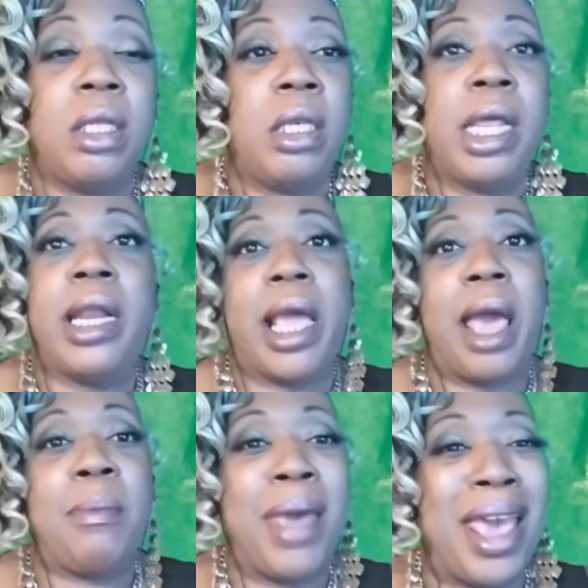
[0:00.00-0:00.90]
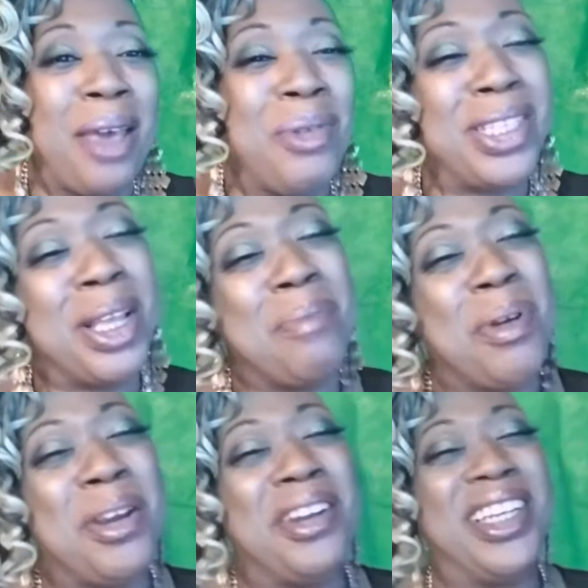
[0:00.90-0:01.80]
Then I got mad. "What's up,
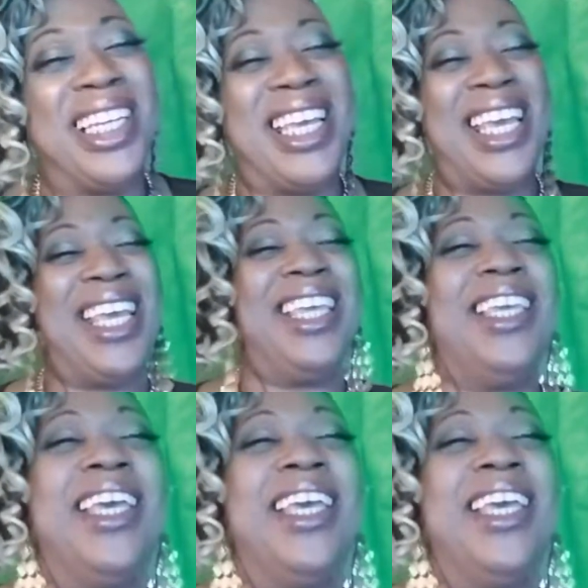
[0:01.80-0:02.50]
Burnley?"